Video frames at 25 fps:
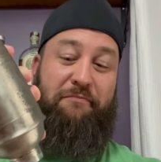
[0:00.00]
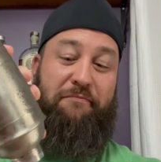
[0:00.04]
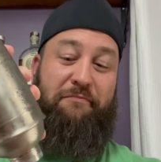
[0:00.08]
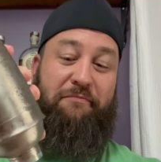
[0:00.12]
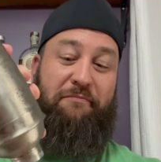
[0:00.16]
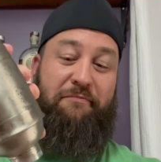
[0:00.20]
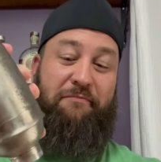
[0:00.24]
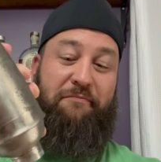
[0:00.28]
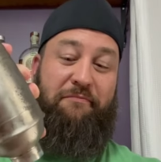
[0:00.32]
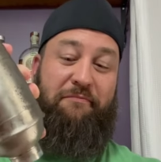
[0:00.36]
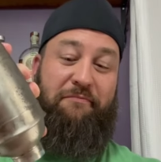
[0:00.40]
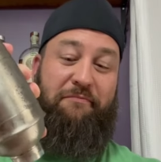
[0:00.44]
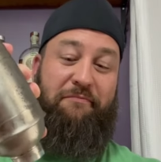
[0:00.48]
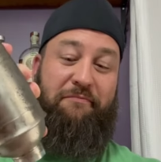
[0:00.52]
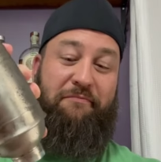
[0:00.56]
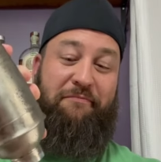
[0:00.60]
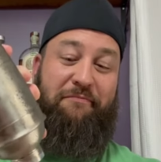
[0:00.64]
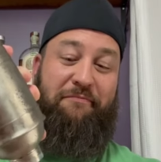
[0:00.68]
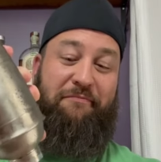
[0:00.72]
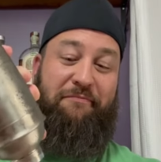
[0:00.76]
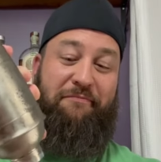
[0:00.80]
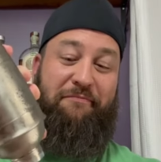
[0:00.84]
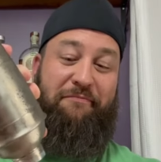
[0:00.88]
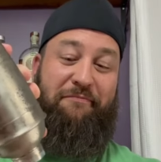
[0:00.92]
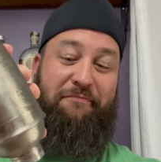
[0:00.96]

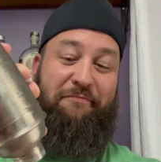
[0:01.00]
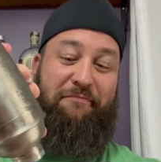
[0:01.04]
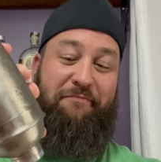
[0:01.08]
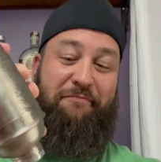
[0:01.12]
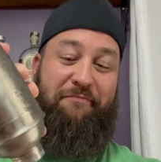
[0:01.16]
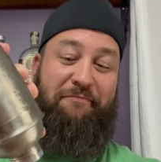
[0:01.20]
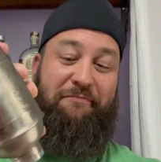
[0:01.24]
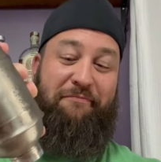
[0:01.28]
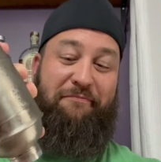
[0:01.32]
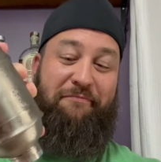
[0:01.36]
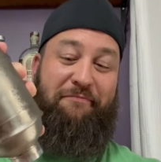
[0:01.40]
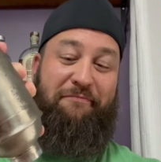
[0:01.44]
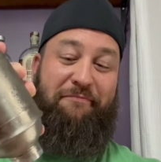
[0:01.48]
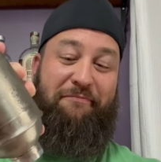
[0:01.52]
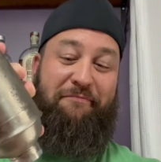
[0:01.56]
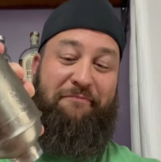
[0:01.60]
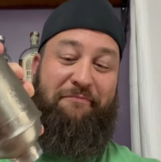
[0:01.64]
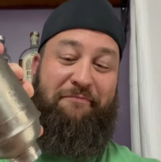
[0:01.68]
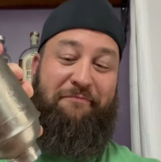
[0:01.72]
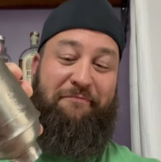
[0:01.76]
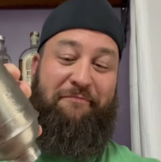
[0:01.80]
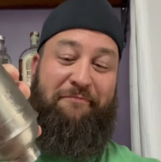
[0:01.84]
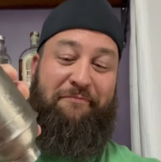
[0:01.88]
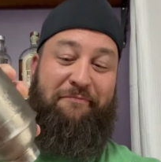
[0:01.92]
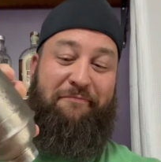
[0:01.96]

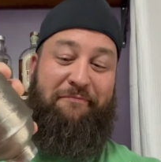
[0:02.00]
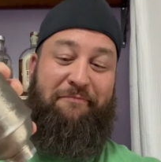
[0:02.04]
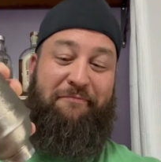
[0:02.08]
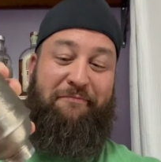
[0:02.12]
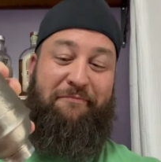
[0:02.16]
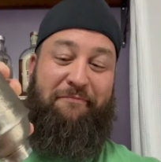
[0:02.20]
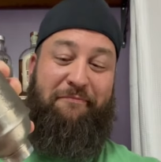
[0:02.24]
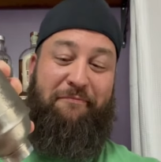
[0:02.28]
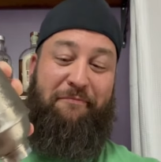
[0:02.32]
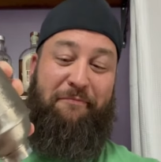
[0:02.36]
[no speech]